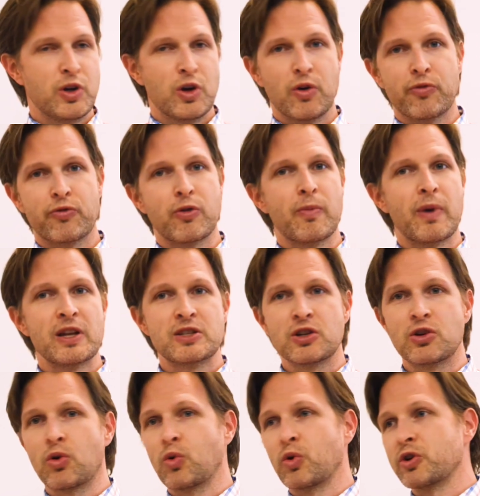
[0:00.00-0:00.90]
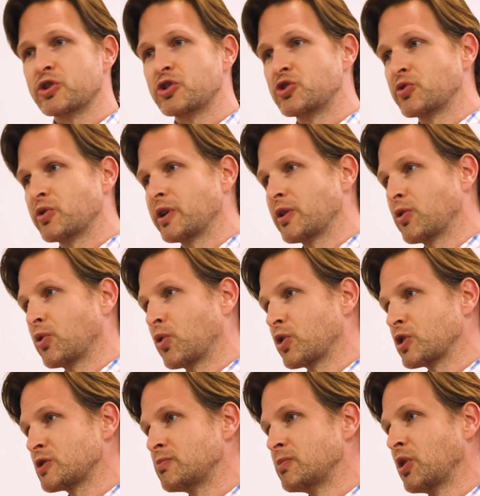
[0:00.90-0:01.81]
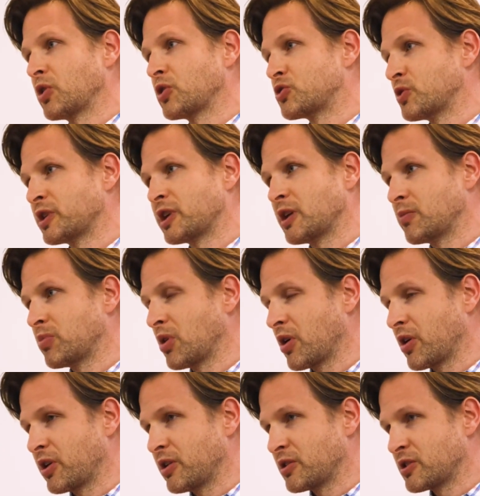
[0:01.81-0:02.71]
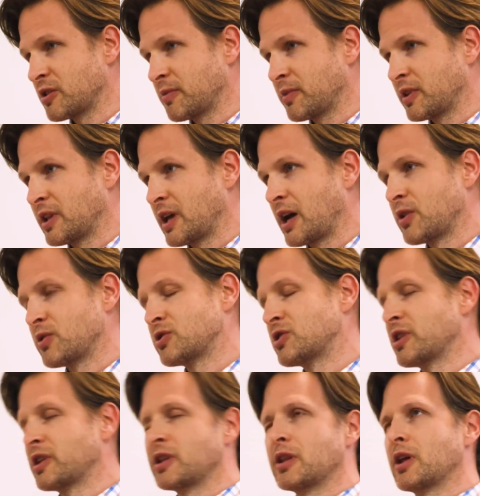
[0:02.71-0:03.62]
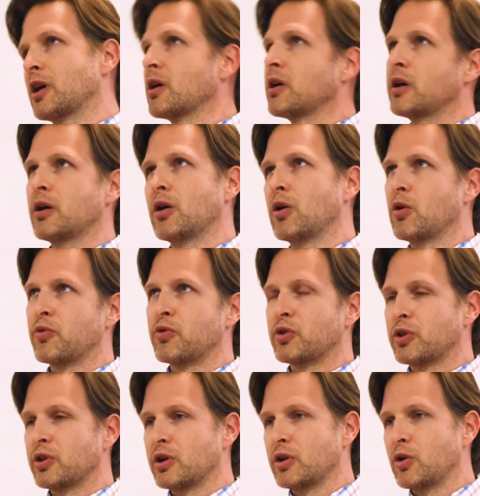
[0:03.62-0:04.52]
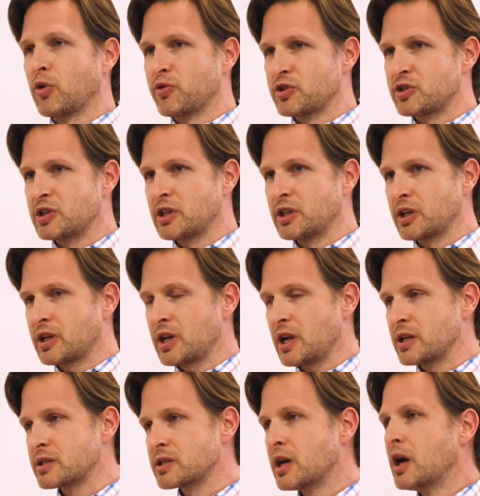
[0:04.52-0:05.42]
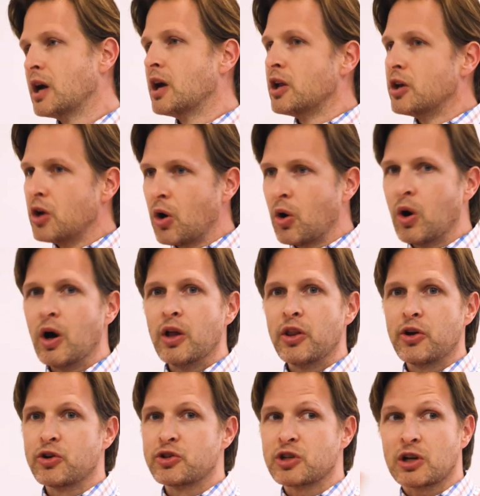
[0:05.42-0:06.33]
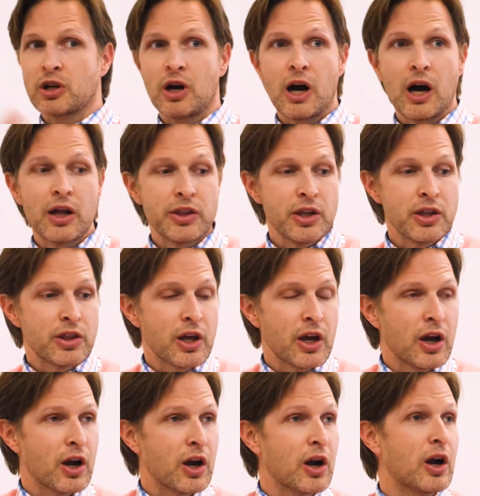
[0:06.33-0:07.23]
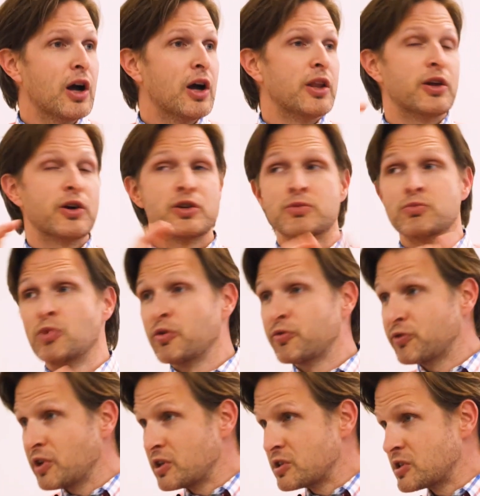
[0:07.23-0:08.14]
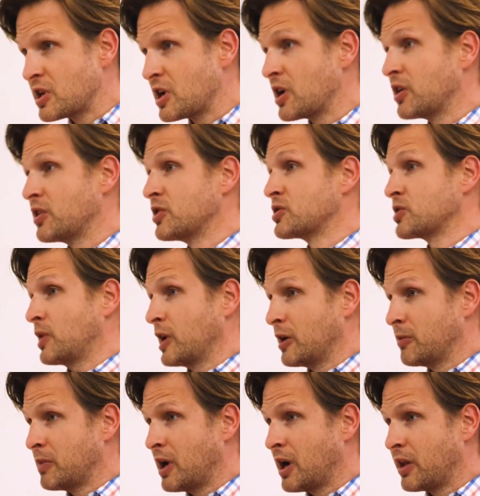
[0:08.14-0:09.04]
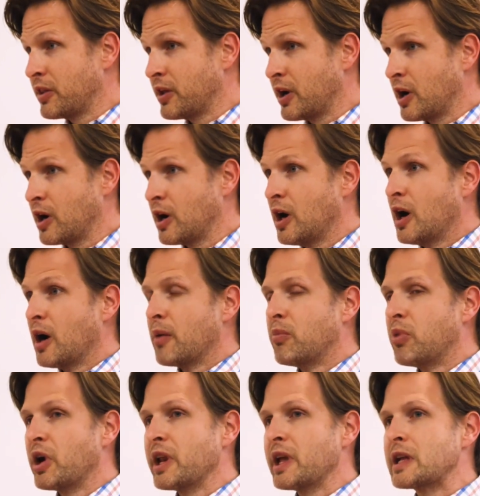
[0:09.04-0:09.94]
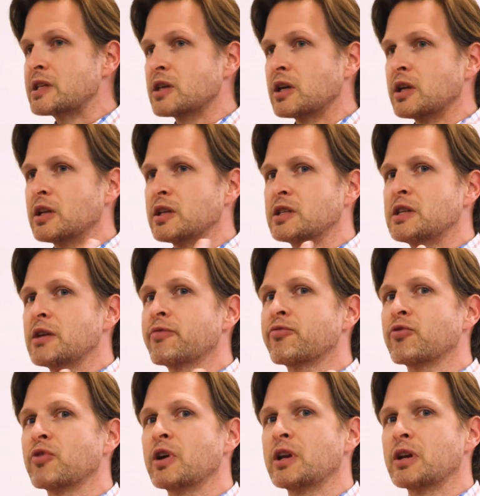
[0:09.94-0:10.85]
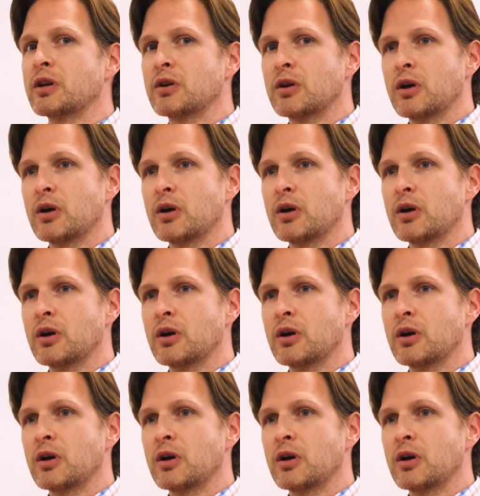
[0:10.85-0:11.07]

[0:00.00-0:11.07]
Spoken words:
fermented horse milk drinking party or something like that, who's sitting there overseeing the case. No, there's a qadi there, there's muftis there, there's ulama there, but it's a different,